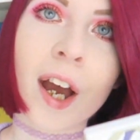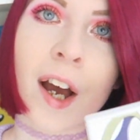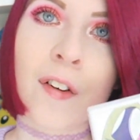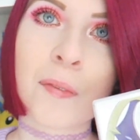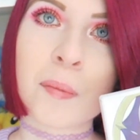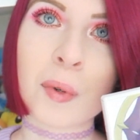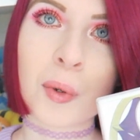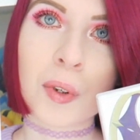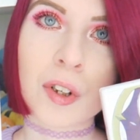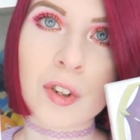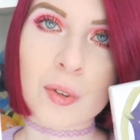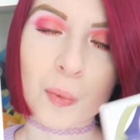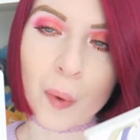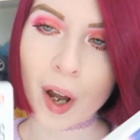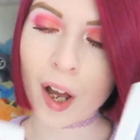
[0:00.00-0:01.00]
have Moon
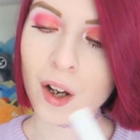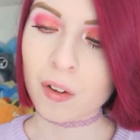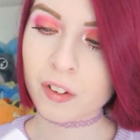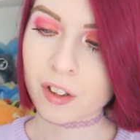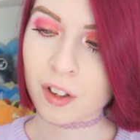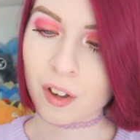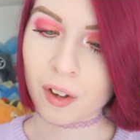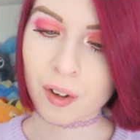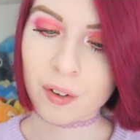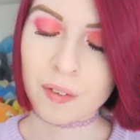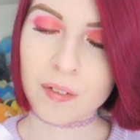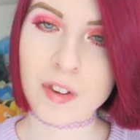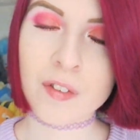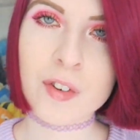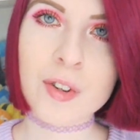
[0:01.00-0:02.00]
as well. You know,
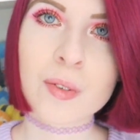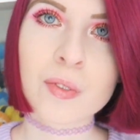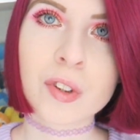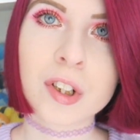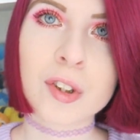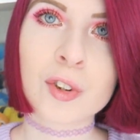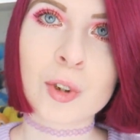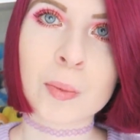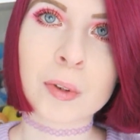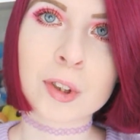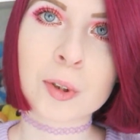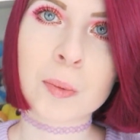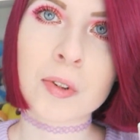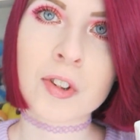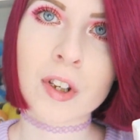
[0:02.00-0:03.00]
there isn't really too much
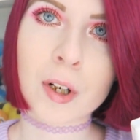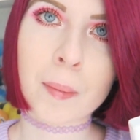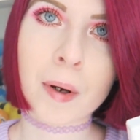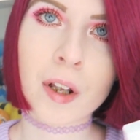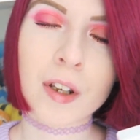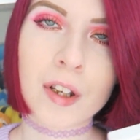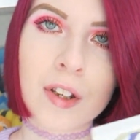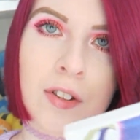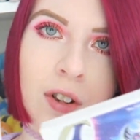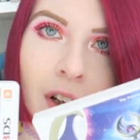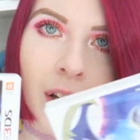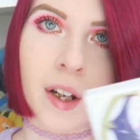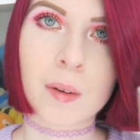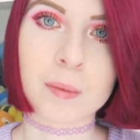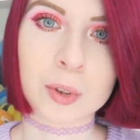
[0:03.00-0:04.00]
to be said about these.
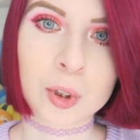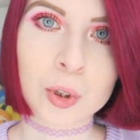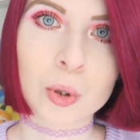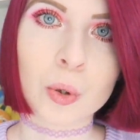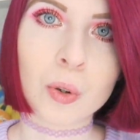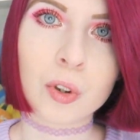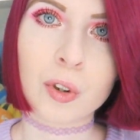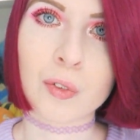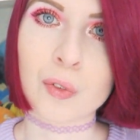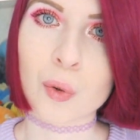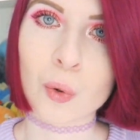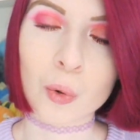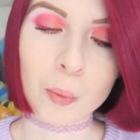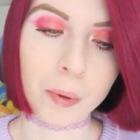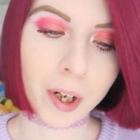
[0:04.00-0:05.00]
Like, I'm sure you've
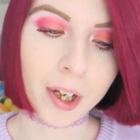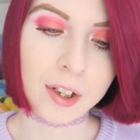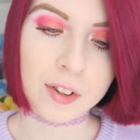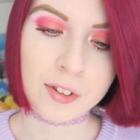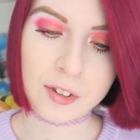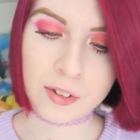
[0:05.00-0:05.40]
all played